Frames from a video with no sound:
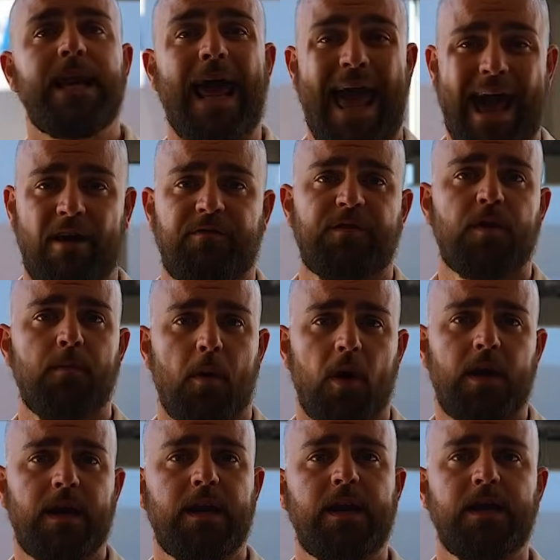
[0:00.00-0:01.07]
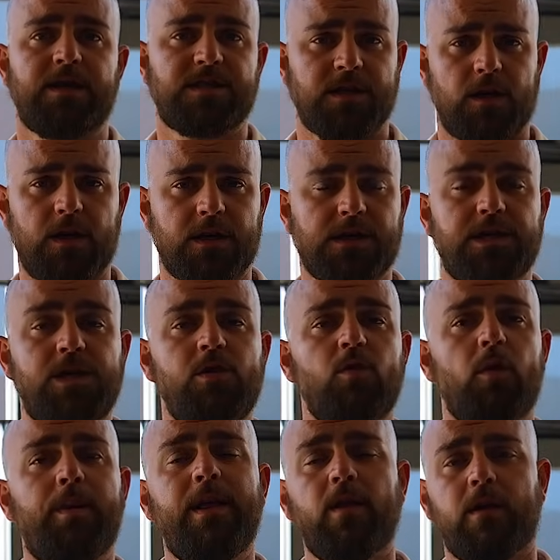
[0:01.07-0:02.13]
an aftermarket exhaust, you
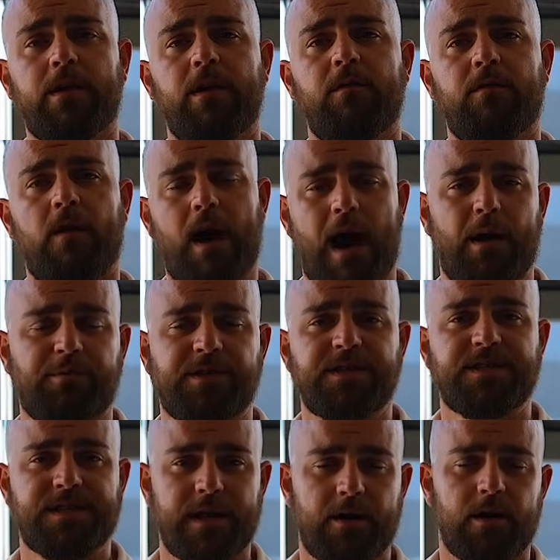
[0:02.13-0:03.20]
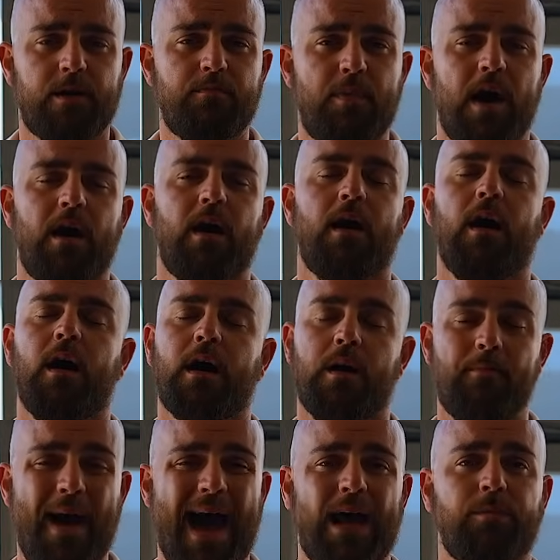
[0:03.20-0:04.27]
will be looking for options that are
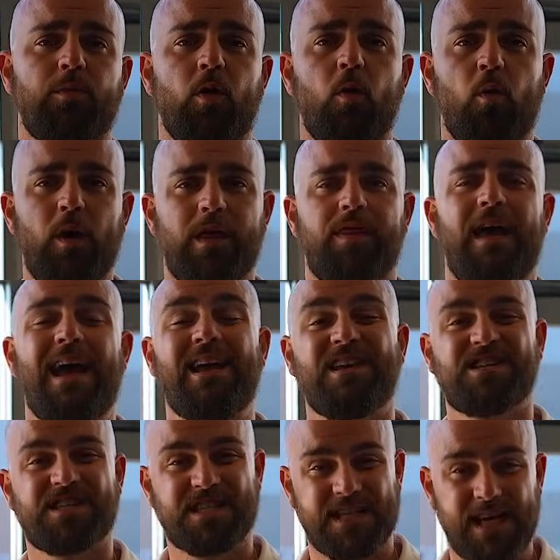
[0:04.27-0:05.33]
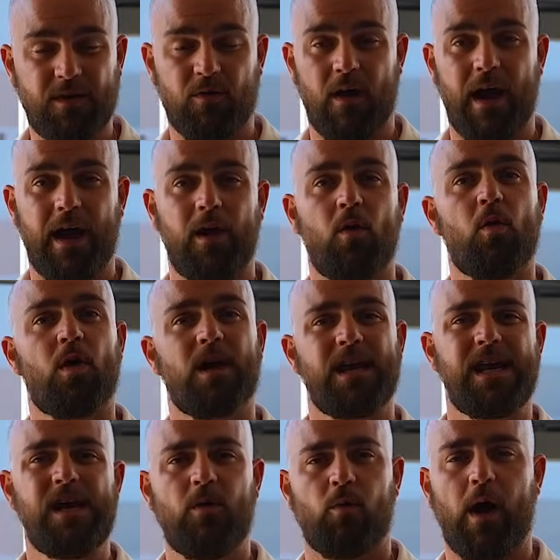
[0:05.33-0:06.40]
compatible with a Stingray or an
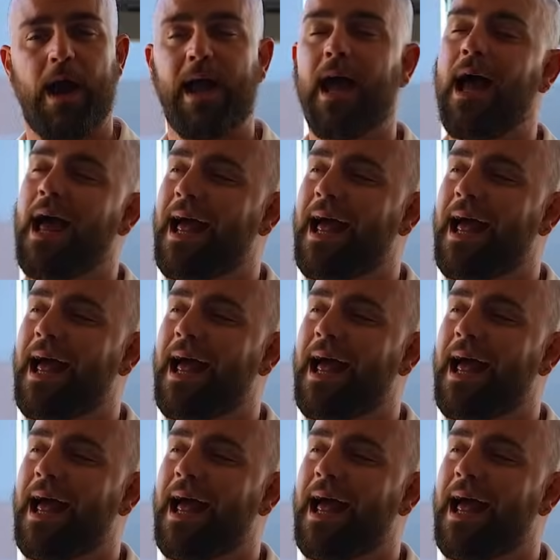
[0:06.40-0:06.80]
E-Ray,